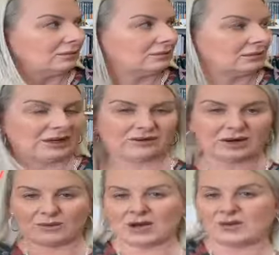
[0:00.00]
whatever
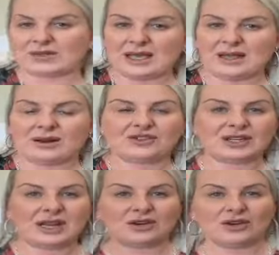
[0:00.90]
arm I was at, if
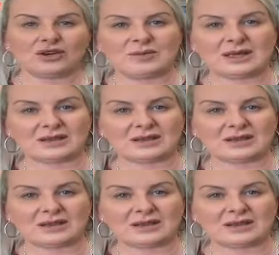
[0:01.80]
she hadn't heard me,